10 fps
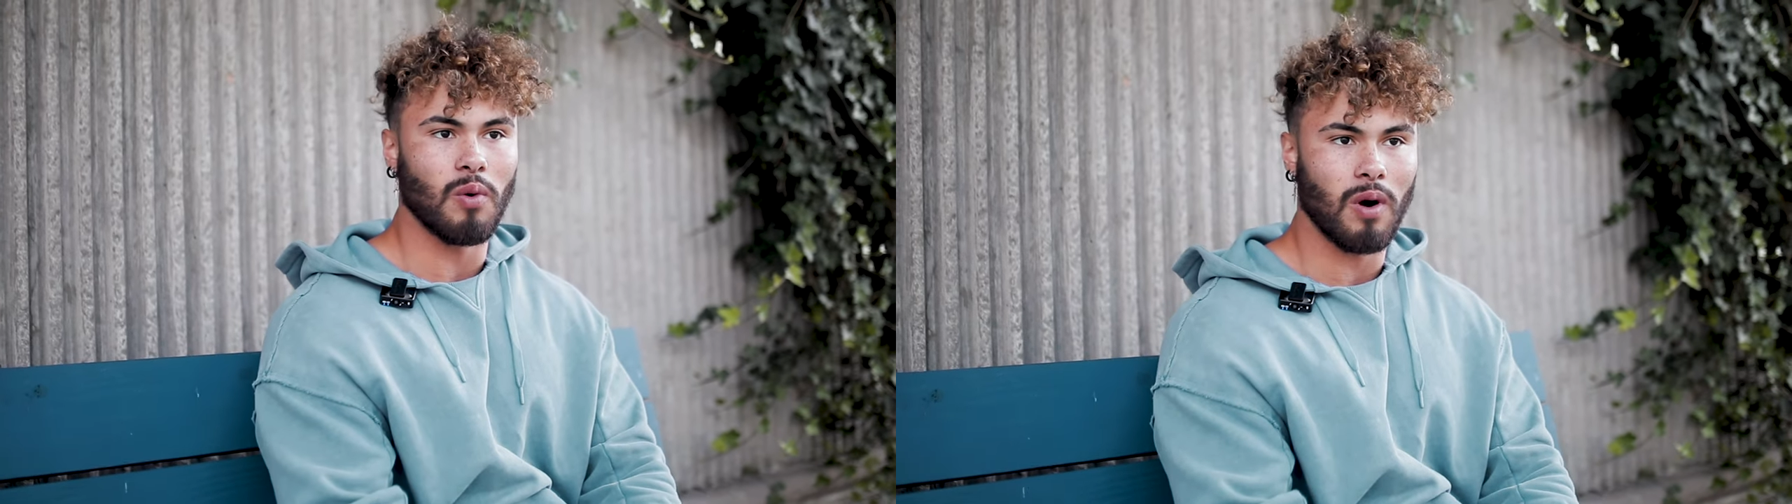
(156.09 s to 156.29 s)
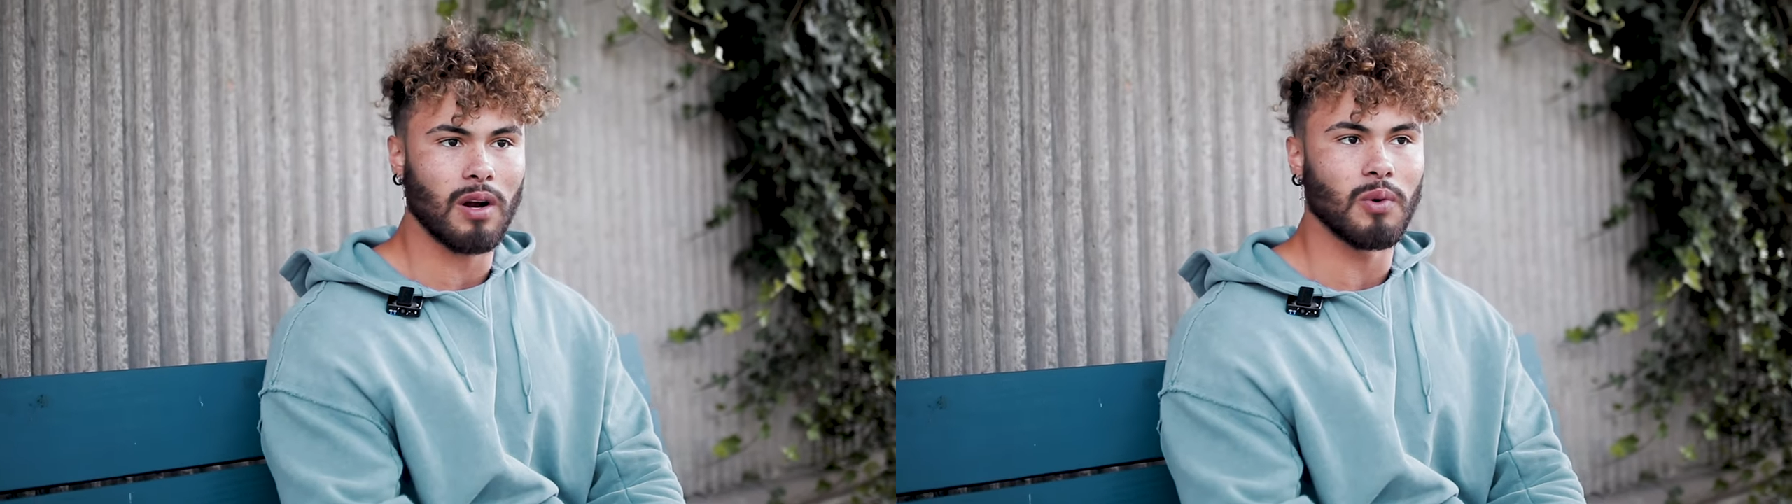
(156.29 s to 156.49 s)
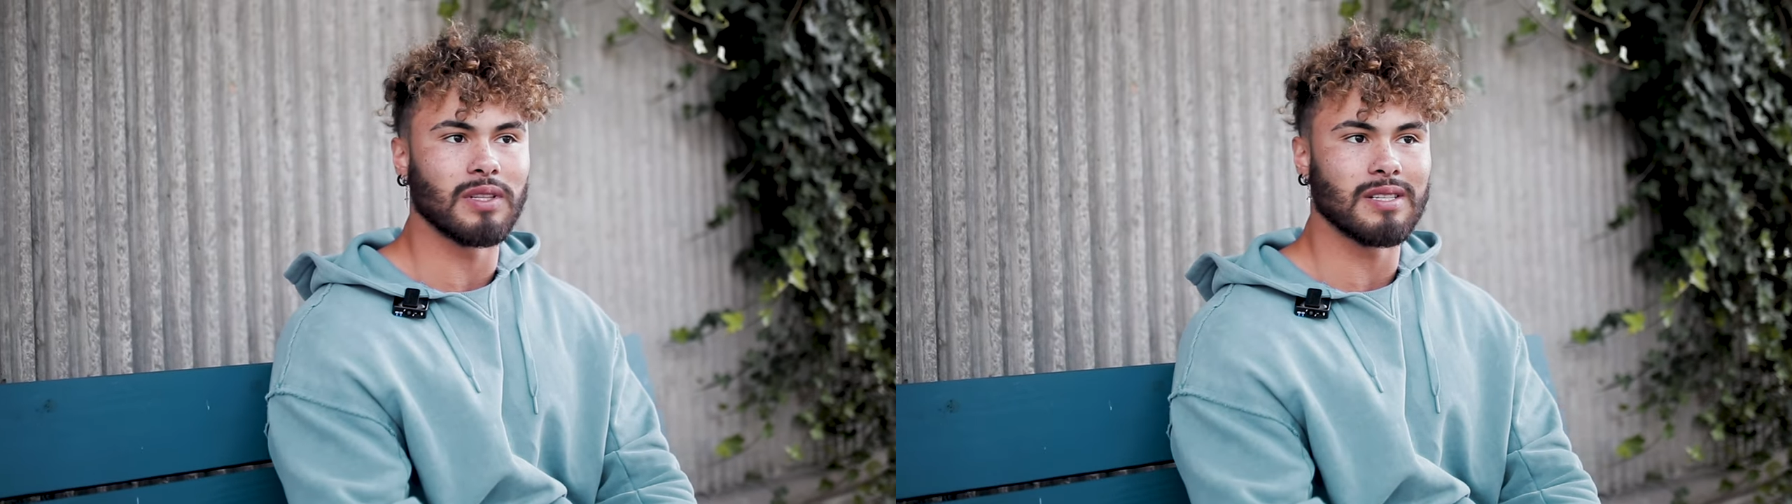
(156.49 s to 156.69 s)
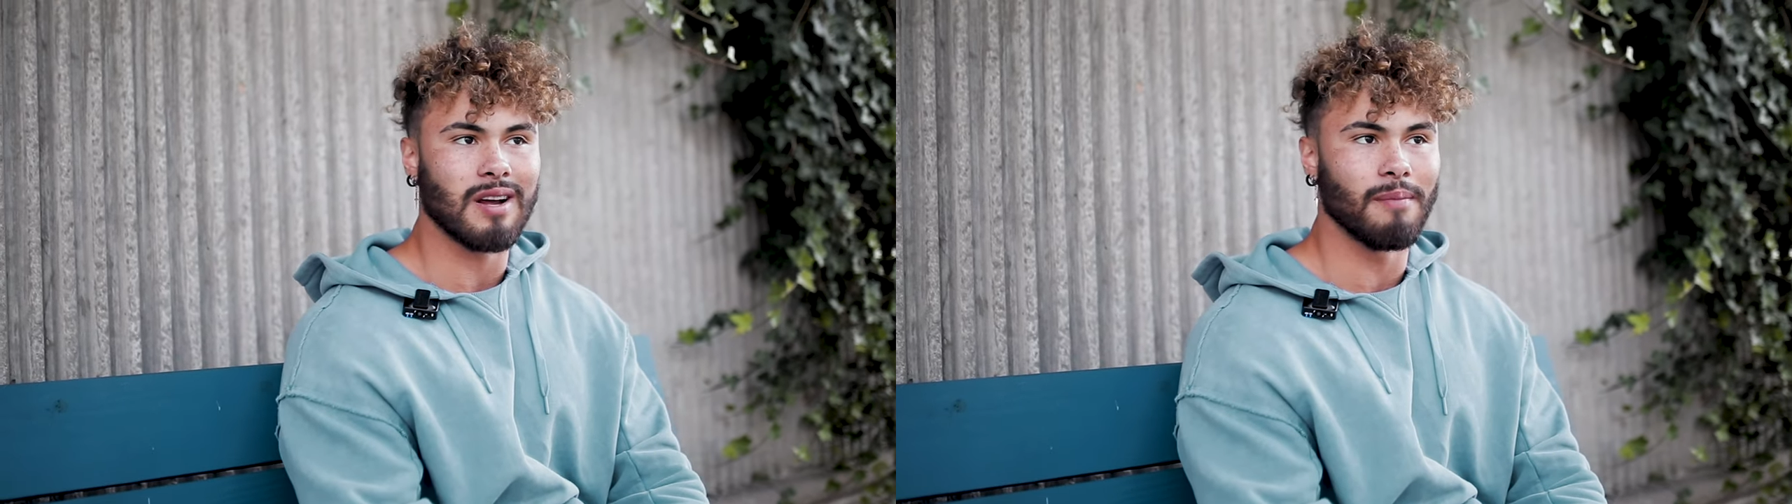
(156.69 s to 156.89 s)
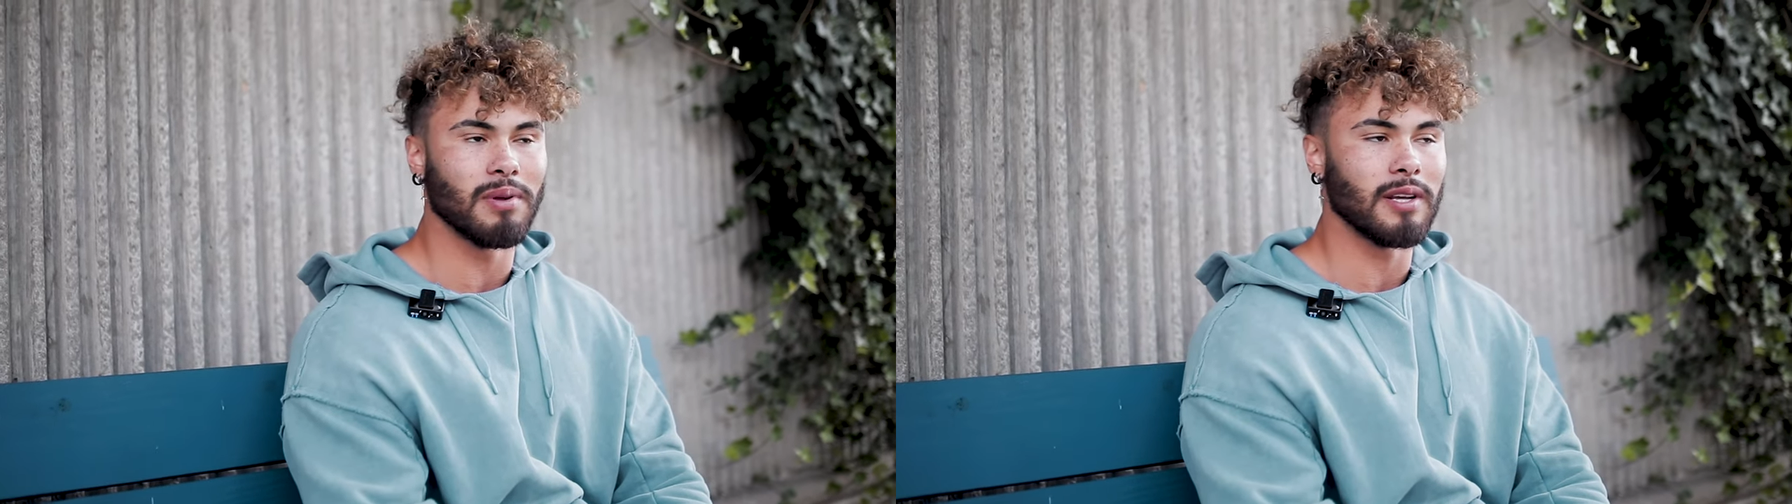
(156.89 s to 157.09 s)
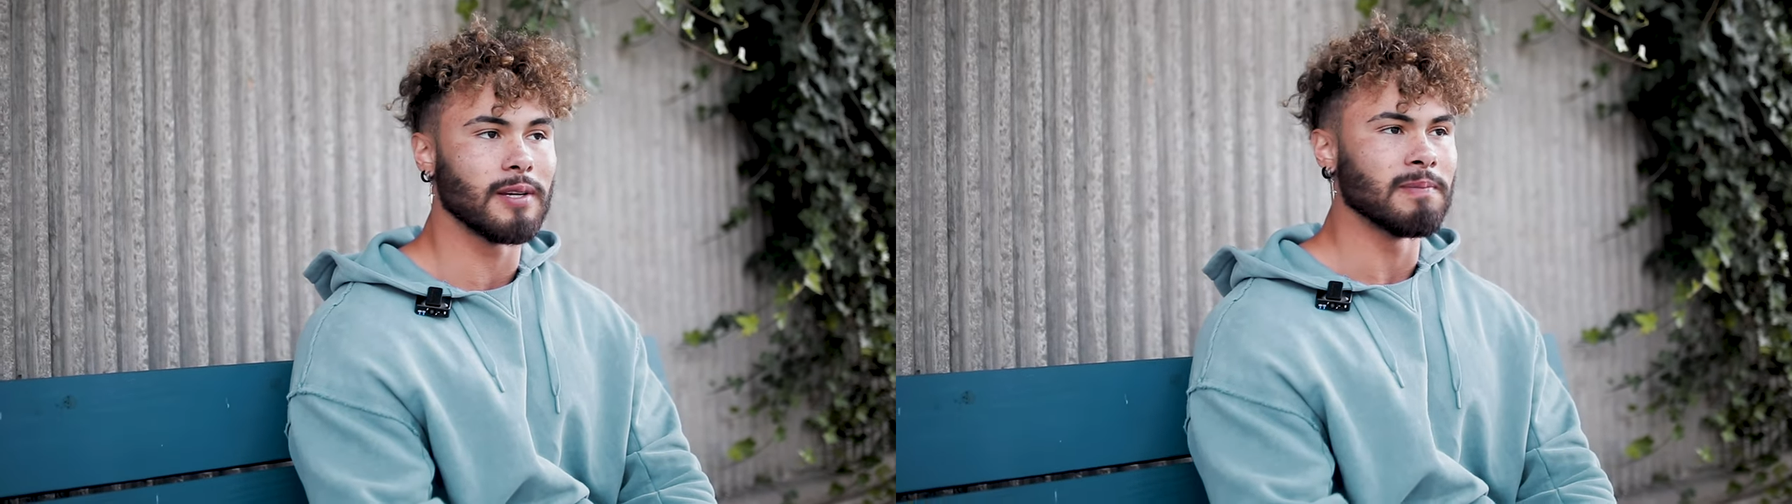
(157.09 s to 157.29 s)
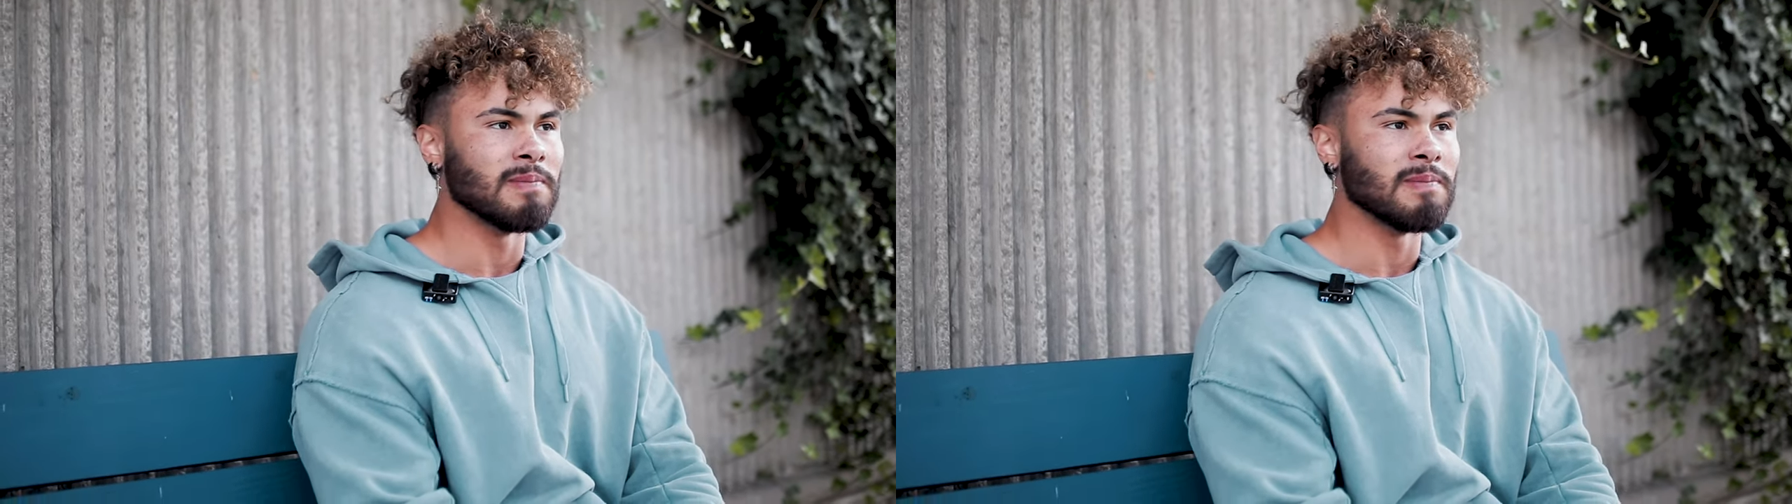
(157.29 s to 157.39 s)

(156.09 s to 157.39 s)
to work with this company.